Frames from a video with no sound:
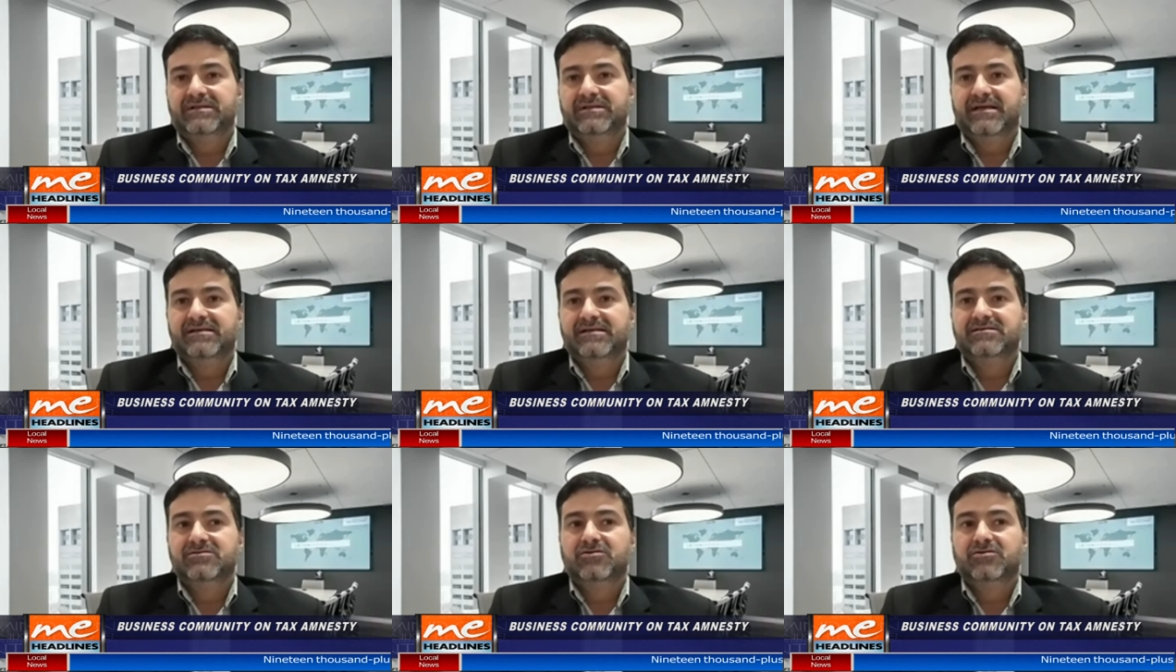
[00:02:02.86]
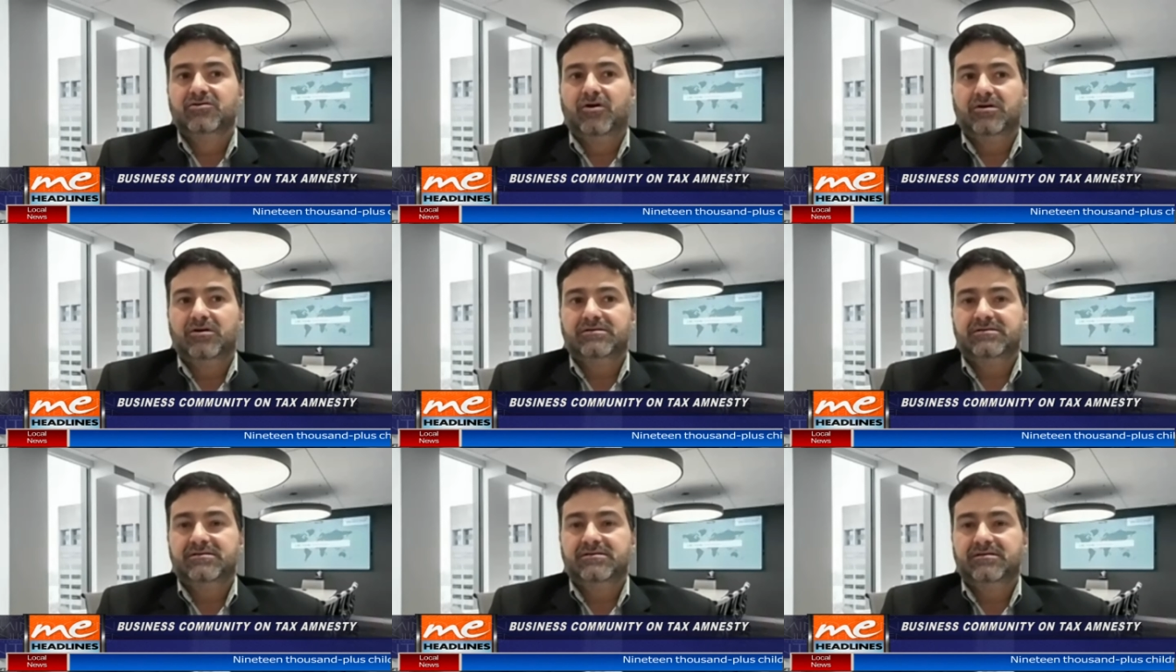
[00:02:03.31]
is
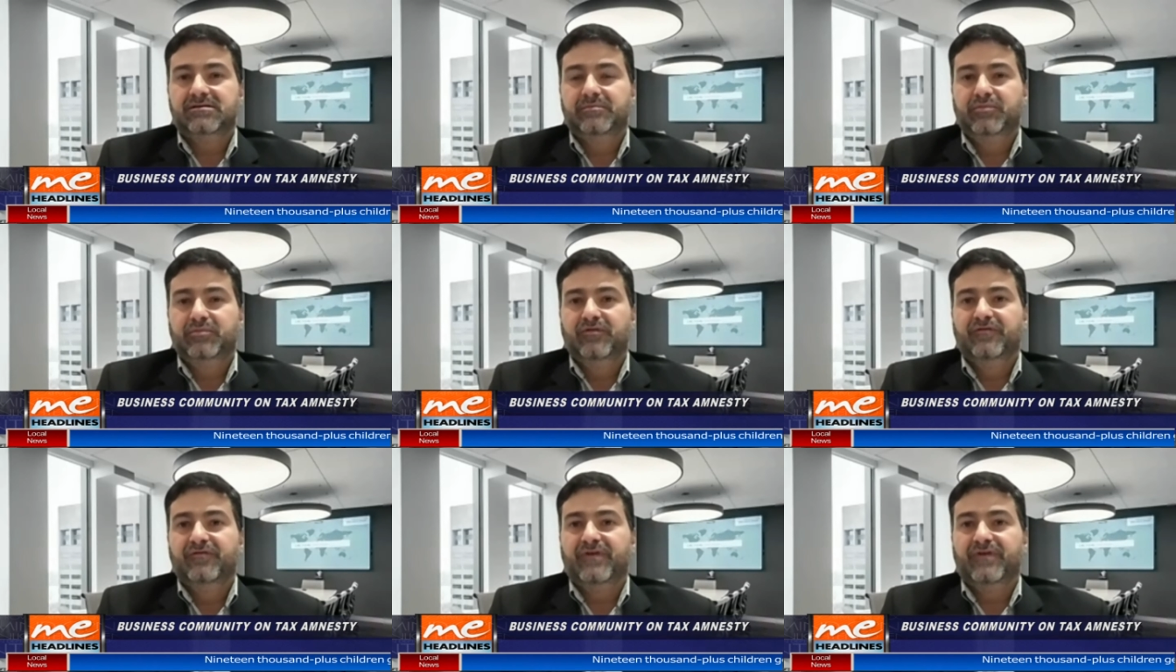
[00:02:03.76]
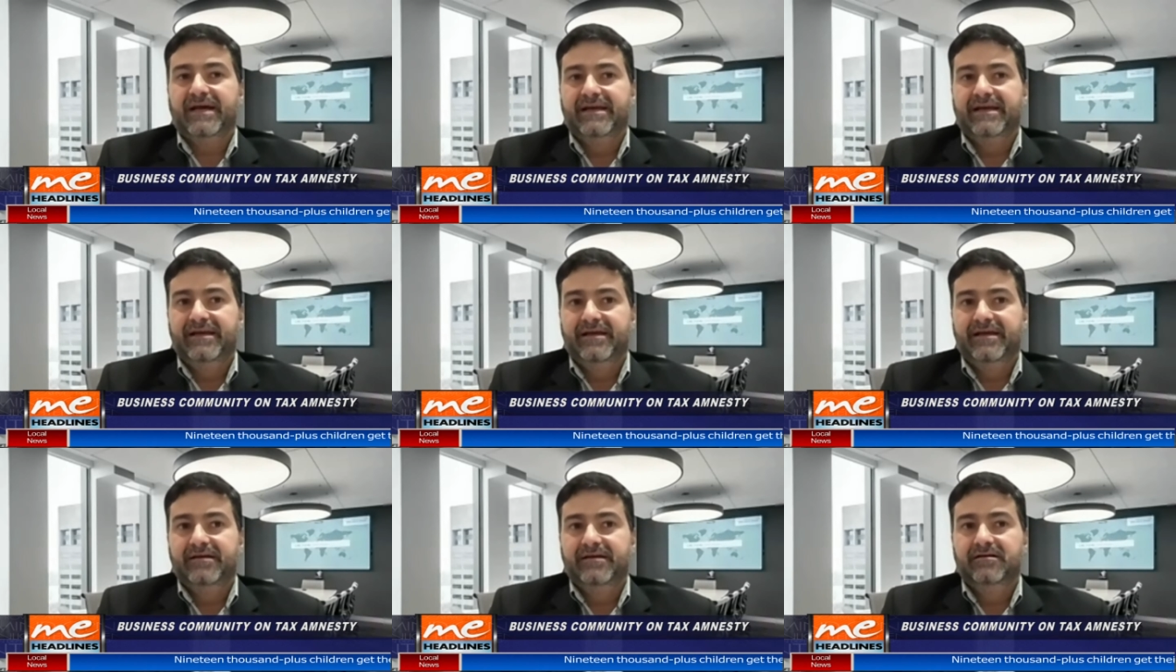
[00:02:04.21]
not
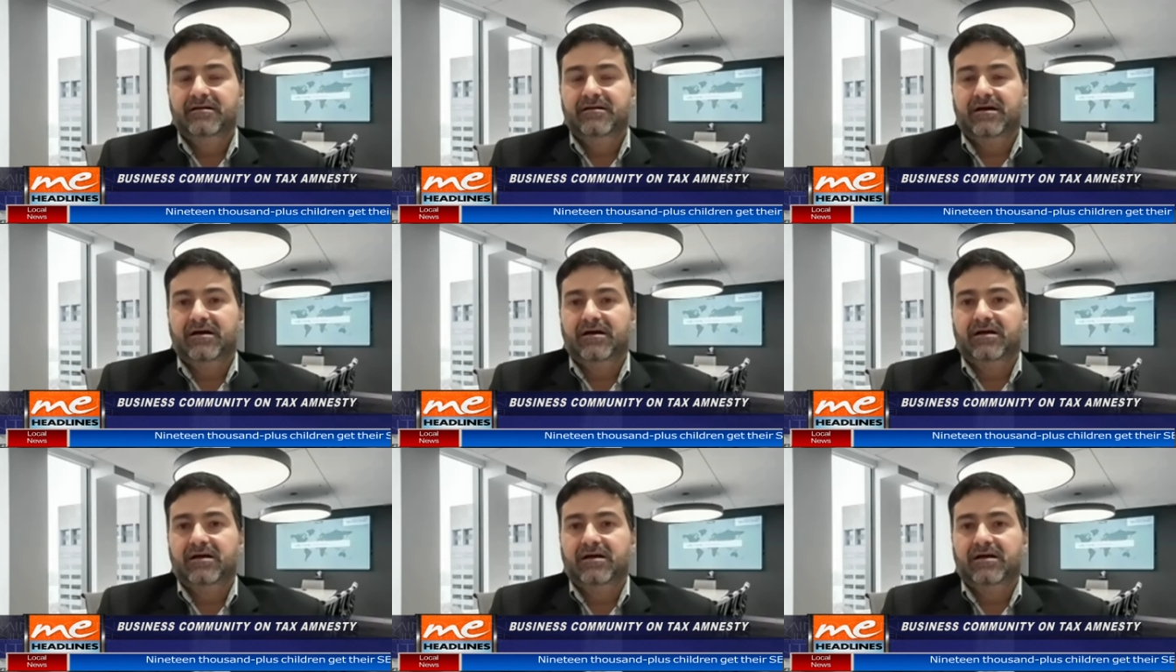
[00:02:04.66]
providing uh,